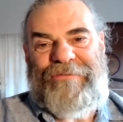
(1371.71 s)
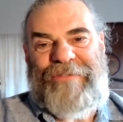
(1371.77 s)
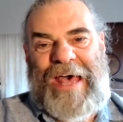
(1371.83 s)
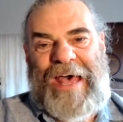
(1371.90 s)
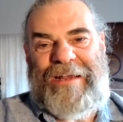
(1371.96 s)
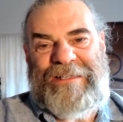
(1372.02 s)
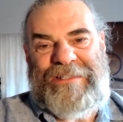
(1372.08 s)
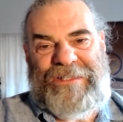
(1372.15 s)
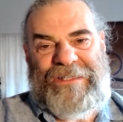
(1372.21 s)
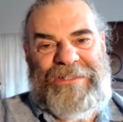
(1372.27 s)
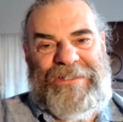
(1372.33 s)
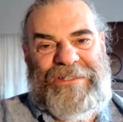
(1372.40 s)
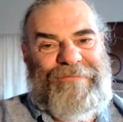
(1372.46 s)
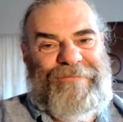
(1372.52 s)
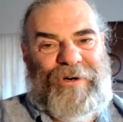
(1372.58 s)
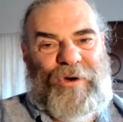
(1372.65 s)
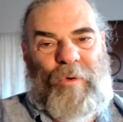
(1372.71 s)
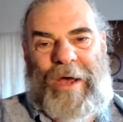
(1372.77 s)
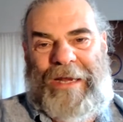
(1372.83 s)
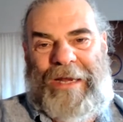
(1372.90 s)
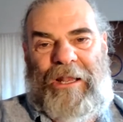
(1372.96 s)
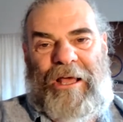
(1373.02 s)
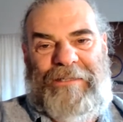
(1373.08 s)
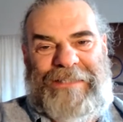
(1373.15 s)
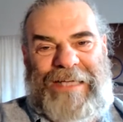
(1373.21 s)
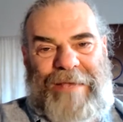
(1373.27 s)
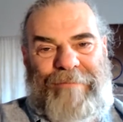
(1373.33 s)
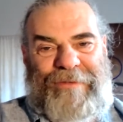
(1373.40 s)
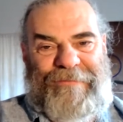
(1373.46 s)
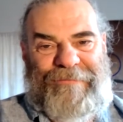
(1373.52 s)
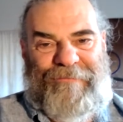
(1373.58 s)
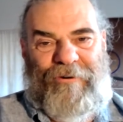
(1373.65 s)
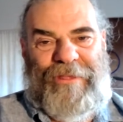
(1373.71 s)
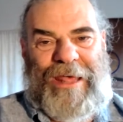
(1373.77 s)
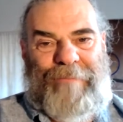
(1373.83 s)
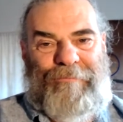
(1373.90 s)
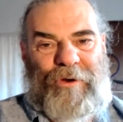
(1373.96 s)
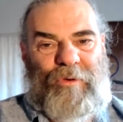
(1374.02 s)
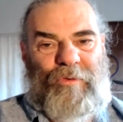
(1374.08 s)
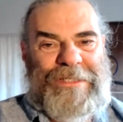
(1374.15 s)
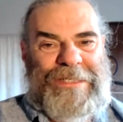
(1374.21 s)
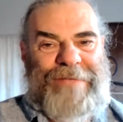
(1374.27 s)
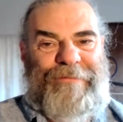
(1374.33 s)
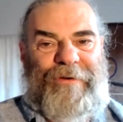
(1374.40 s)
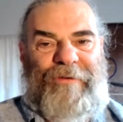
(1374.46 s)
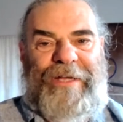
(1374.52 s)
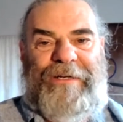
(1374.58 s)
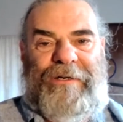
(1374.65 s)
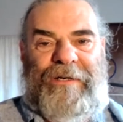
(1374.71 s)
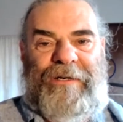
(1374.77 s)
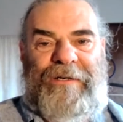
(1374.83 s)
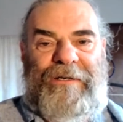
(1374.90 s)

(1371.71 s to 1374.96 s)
that existed for quite a long time before that book was even written.